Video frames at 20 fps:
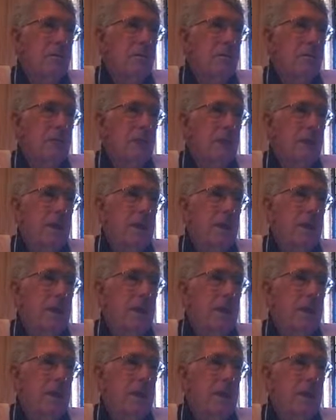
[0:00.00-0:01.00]

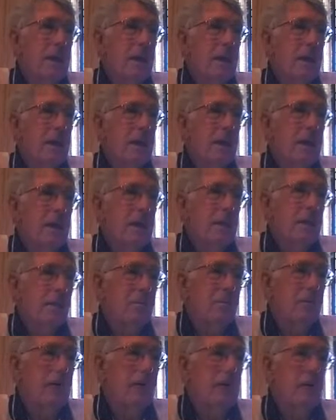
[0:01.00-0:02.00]
particularly a
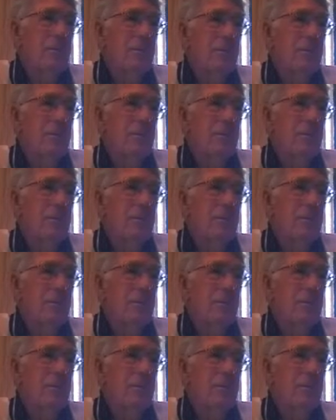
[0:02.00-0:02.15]
bloke of